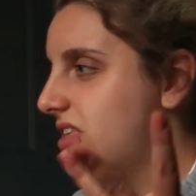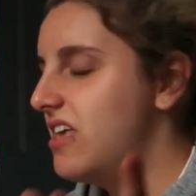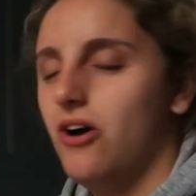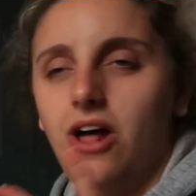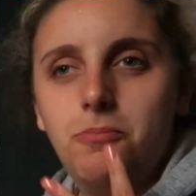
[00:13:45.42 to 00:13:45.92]

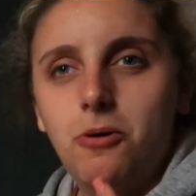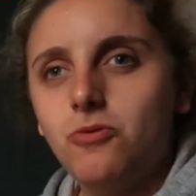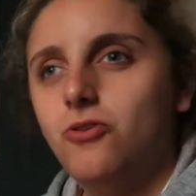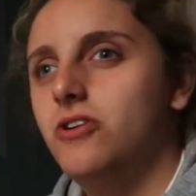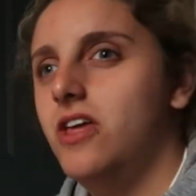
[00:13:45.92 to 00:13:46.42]
you know, like the
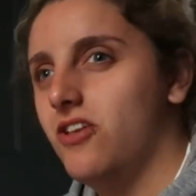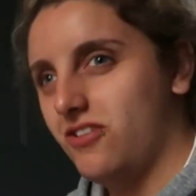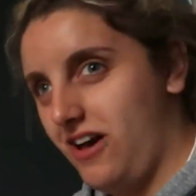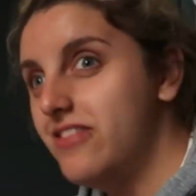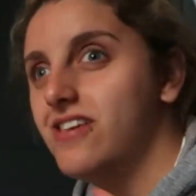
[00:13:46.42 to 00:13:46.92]
popcorn
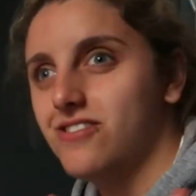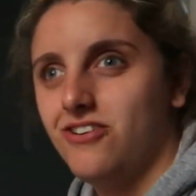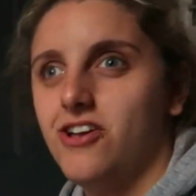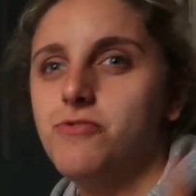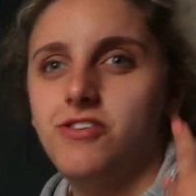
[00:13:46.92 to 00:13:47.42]
and like these
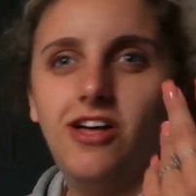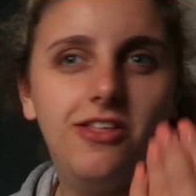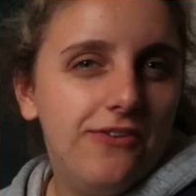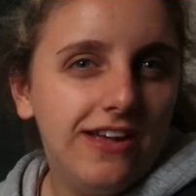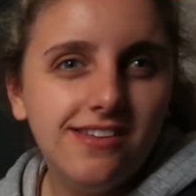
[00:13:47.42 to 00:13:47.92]
crisps and like
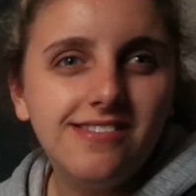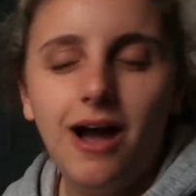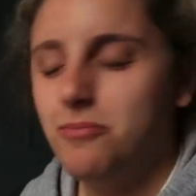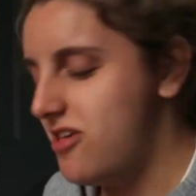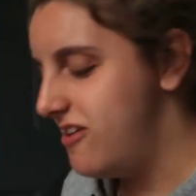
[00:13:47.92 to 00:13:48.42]
the finger
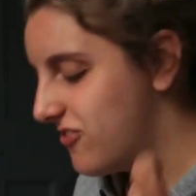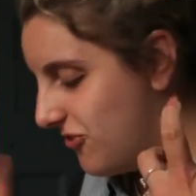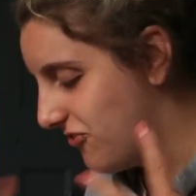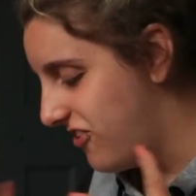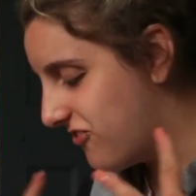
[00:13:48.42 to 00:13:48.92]
sandwiches.
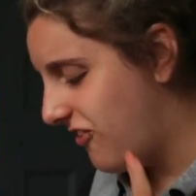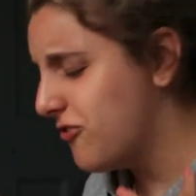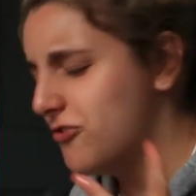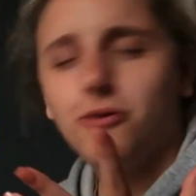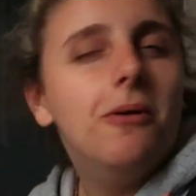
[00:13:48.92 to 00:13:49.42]
Sort of these crisps
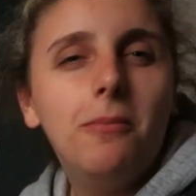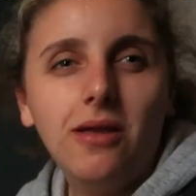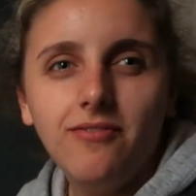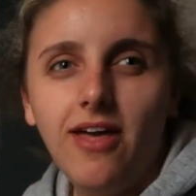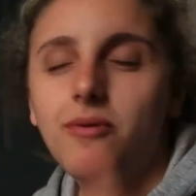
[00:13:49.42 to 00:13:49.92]
sort of remind
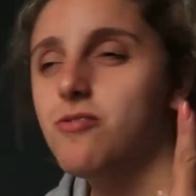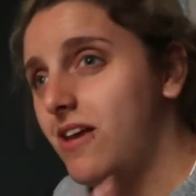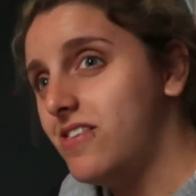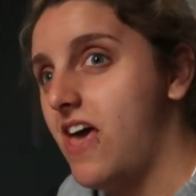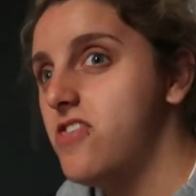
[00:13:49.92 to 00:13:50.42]
me of that, which
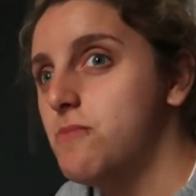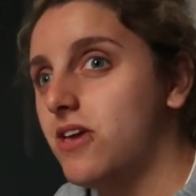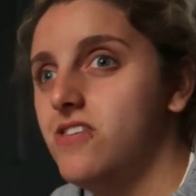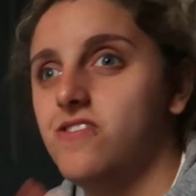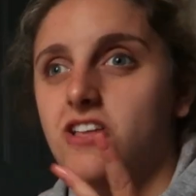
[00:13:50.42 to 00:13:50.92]
makes sense
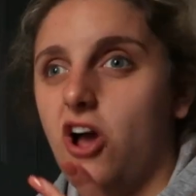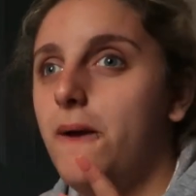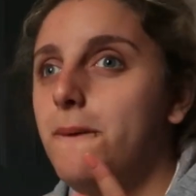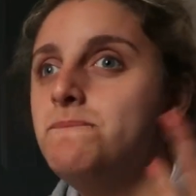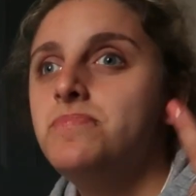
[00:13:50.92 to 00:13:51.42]
because, you
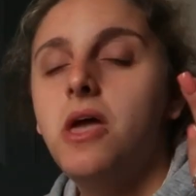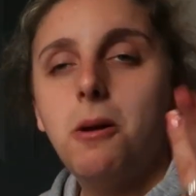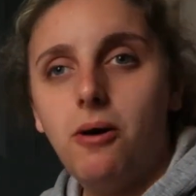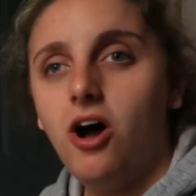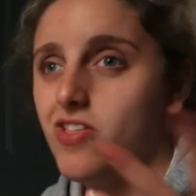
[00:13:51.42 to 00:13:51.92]
know,
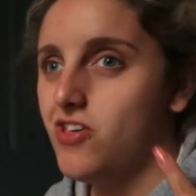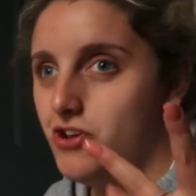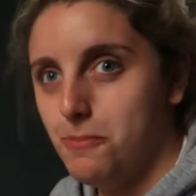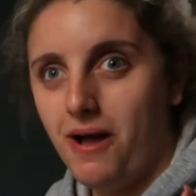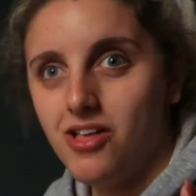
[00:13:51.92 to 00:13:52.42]
party
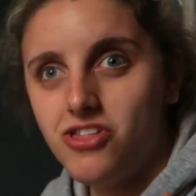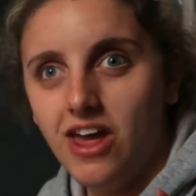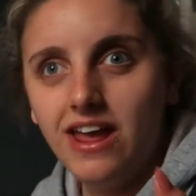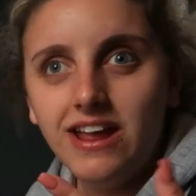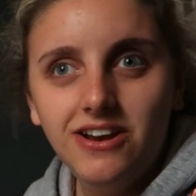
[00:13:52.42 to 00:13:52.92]
on a
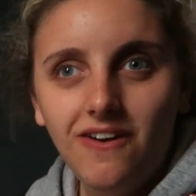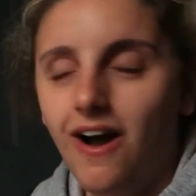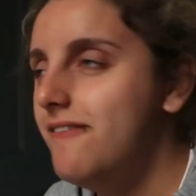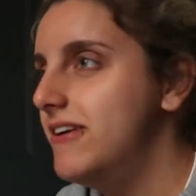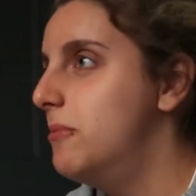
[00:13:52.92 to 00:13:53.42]
budget, you know what
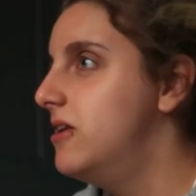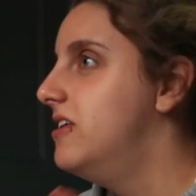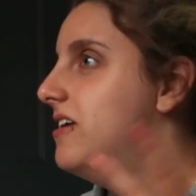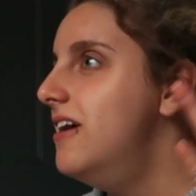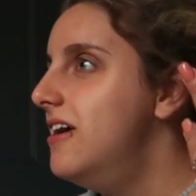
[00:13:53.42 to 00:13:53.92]
I mean,
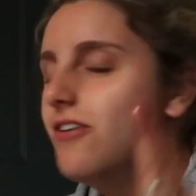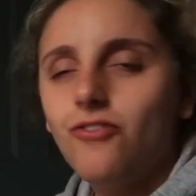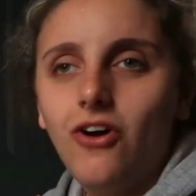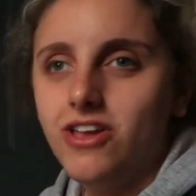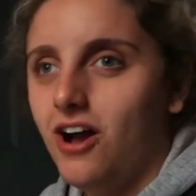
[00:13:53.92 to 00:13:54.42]
when you've
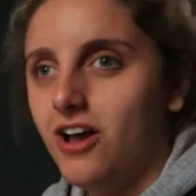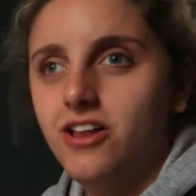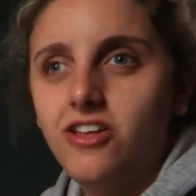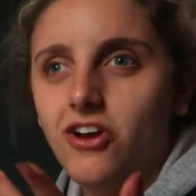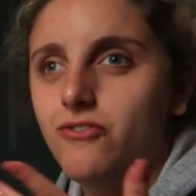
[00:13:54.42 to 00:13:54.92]
got a younger
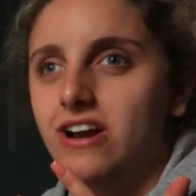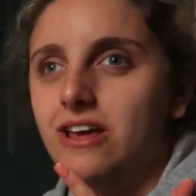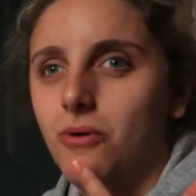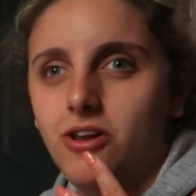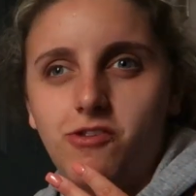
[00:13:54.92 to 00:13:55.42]
and you don't
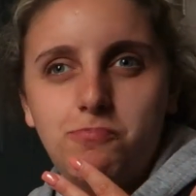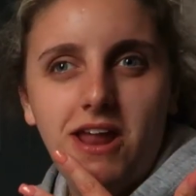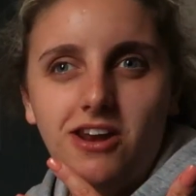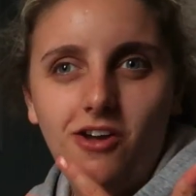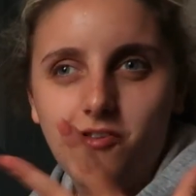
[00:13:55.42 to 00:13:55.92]
really want to
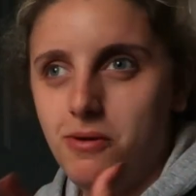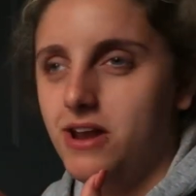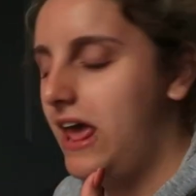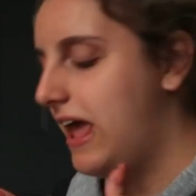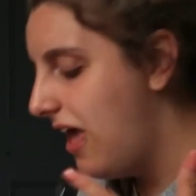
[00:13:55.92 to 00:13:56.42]
spend loads of
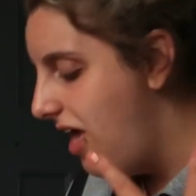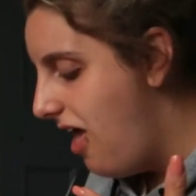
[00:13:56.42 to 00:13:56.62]
money.